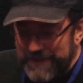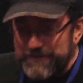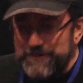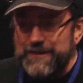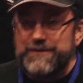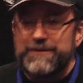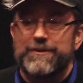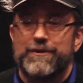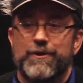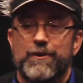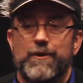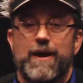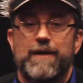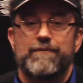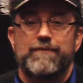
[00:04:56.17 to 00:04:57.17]
it and says, you know,
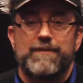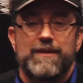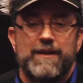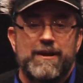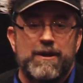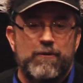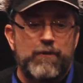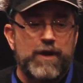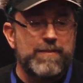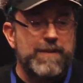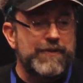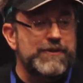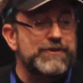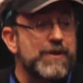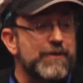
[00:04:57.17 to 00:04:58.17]
what
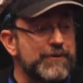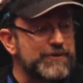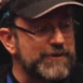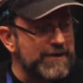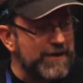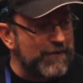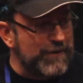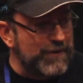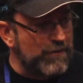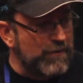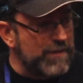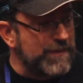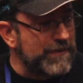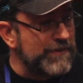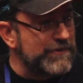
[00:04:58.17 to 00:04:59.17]
about this other scenario?
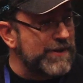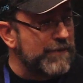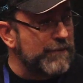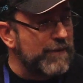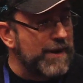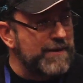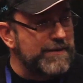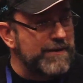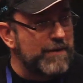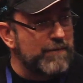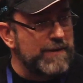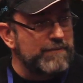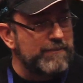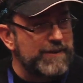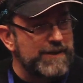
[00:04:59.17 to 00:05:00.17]
What about this other idea?
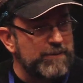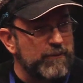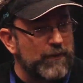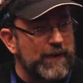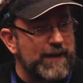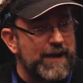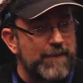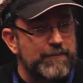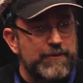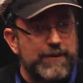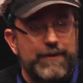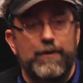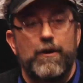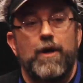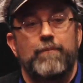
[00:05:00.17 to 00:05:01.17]
We didn't really capture
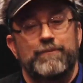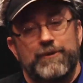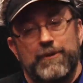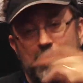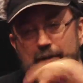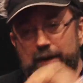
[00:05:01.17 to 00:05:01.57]
that. Oh, you're